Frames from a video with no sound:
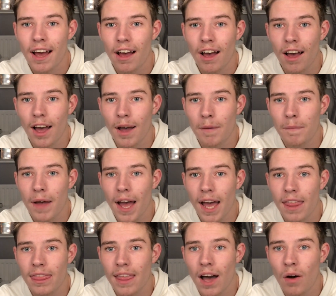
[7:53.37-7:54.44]

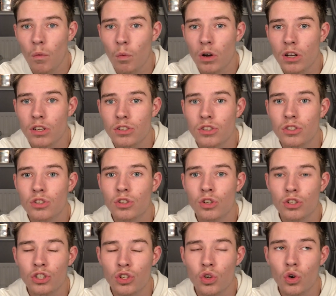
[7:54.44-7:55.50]
And that was
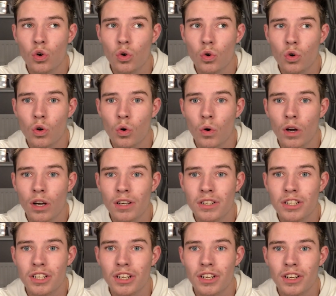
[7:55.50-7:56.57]
such an awkward